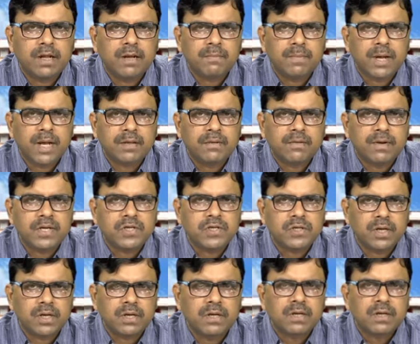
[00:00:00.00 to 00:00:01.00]
uh,
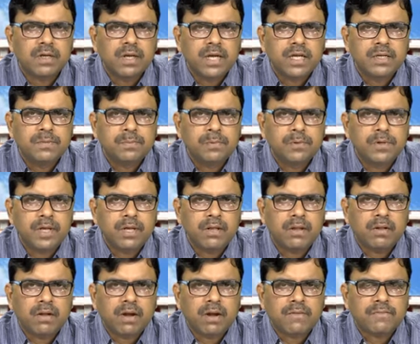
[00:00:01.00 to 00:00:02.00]
migration is putting a
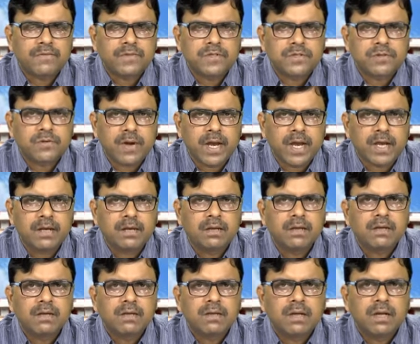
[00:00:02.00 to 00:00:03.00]
lot of strain
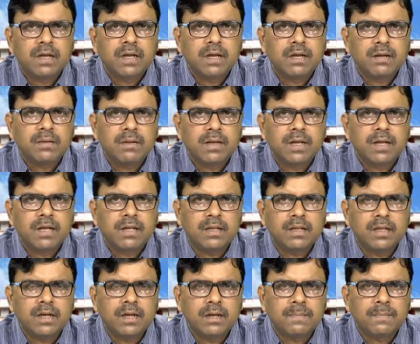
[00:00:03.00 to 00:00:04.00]
uh, in
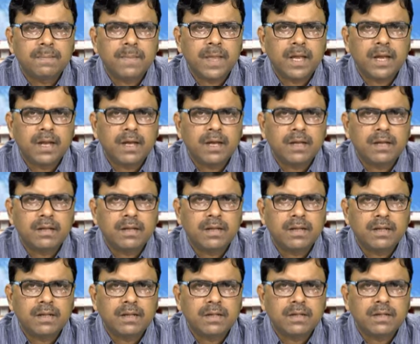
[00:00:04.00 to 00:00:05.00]
the,
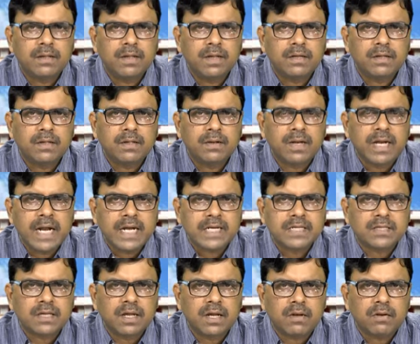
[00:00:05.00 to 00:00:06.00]
and it
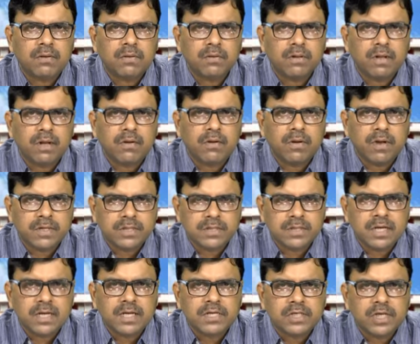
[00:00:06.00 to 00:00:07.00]
creates a local
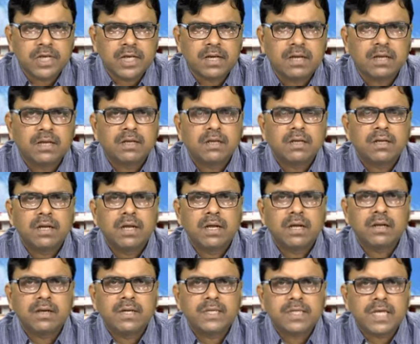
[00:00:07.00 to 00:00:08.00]
hostility,
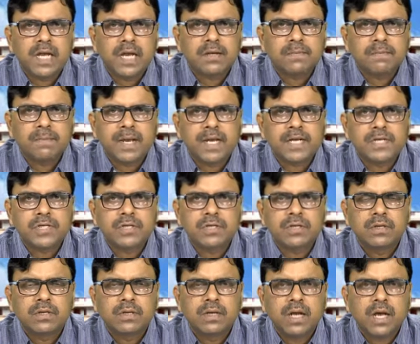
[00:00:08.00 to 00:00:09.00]
resentment,
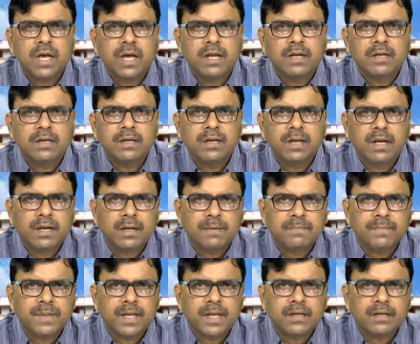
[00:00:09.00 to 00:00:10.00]
and
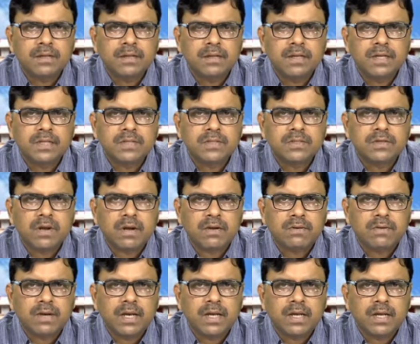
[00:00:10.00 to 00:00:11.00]
it, it's
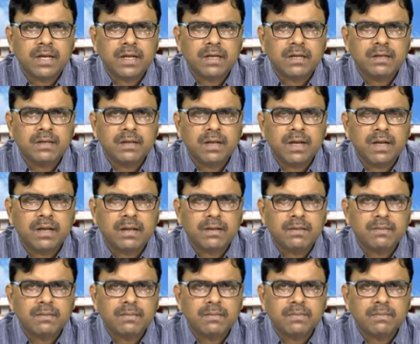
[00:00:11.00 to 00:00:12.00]
not really
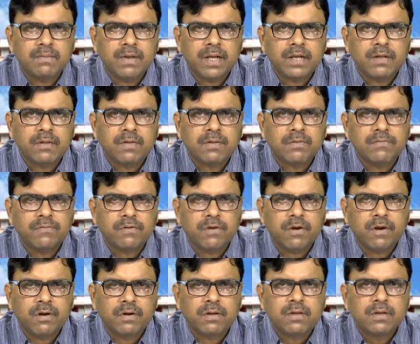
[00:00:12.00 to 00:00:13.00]
very good
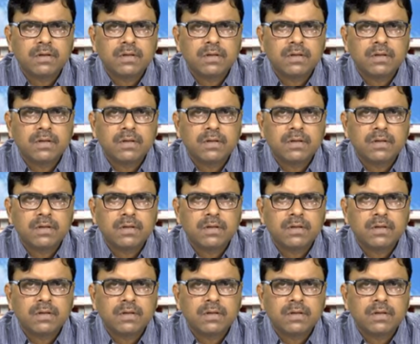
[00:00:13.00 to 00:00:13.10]
for